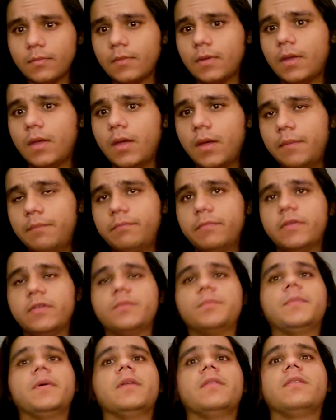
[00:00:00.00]
um, this
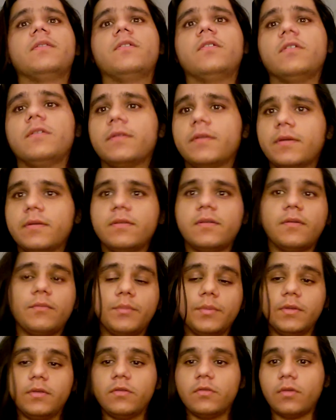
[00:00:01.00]
month just because I've
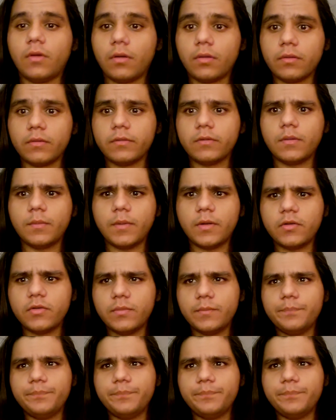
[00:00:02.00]
been struggling so much.